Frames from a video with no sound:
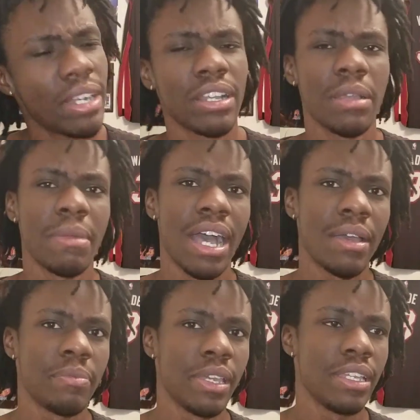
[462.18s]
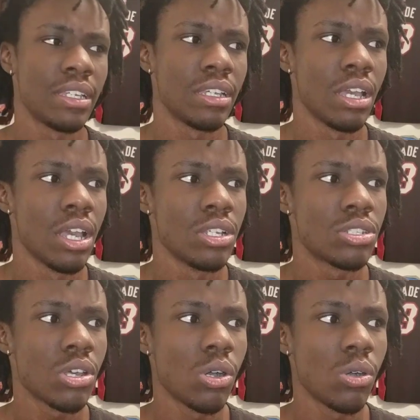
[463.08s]
better in my opinion.
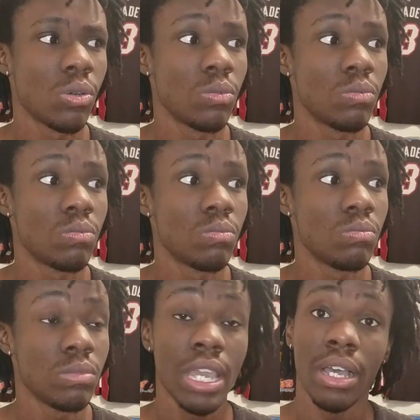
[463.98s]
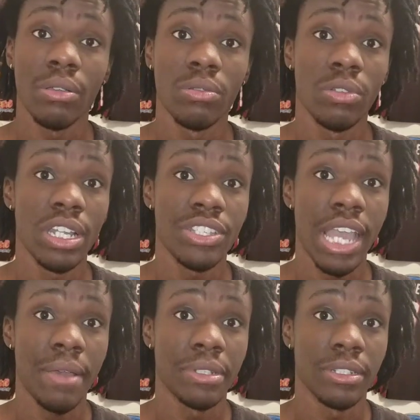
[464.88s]
So yeah,
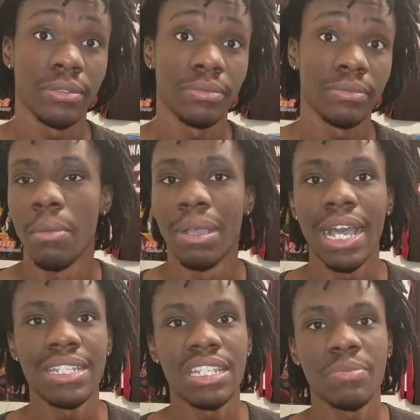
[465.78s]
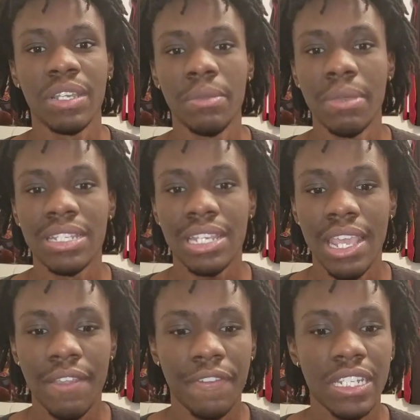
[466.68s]
great chapter. But guys, that's pretty
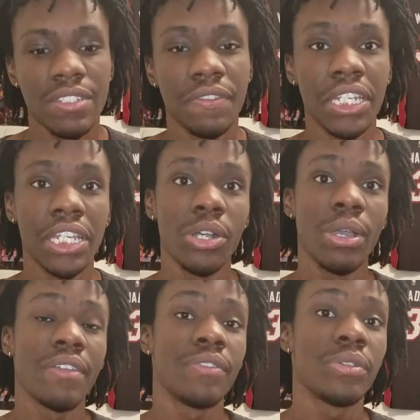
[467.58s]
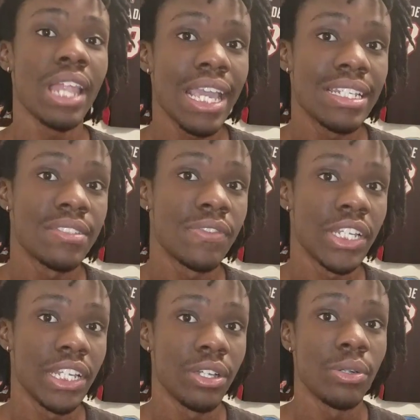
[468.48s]
much it for this video. If you like this
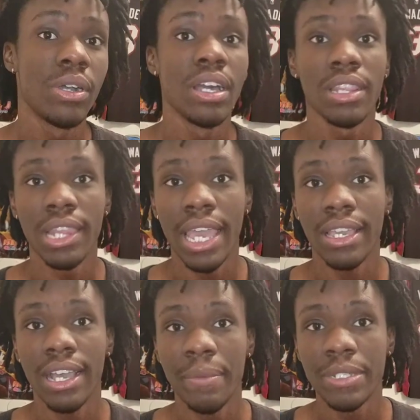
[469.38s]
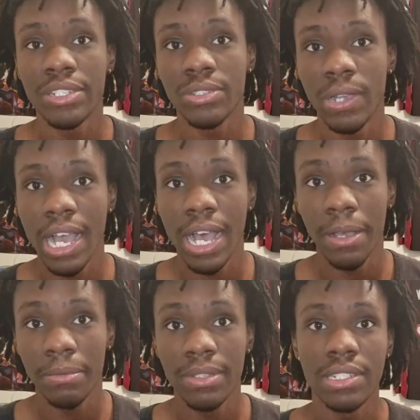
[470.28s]
video, like, comment,
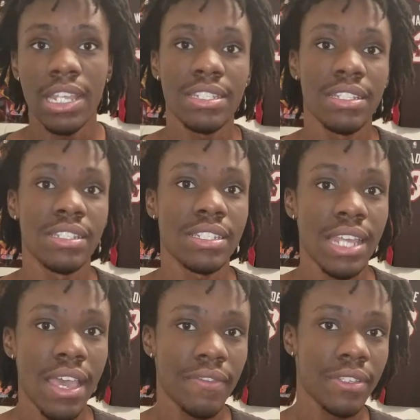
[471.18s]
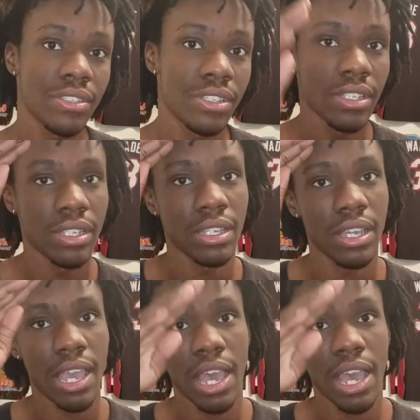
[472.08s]
subscribe. Satsuki the Savage,